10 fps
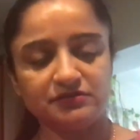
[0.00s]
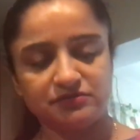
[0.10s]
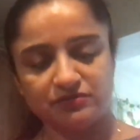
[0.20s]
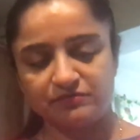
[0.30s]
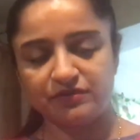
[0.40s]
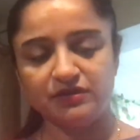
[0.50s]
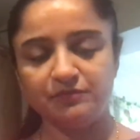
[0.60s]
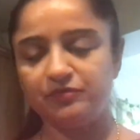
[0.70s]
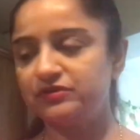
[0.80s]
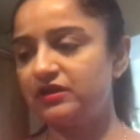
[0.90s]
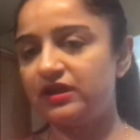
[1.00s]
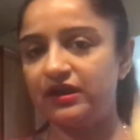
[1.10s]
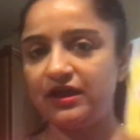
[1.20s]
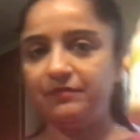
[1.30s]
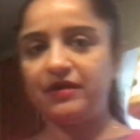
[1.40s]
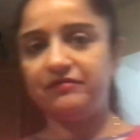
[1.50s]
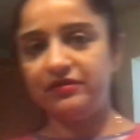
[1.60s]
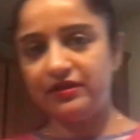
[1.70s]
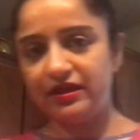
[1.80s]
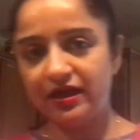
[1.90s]
So I'm gonna put Kerala powder,
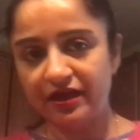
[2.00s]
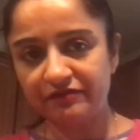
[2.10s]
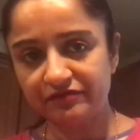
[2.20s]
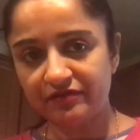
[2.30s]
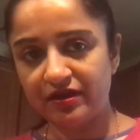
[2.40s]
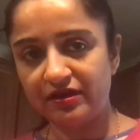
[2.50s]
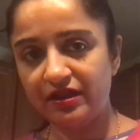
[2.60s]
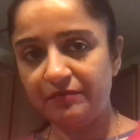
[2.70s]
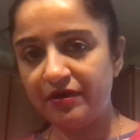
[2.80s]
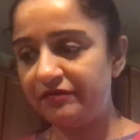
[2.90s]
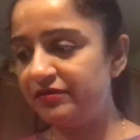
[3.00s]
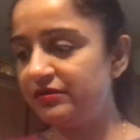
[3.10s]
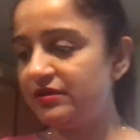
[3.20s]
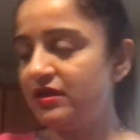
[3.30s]
and I have Kerala powder.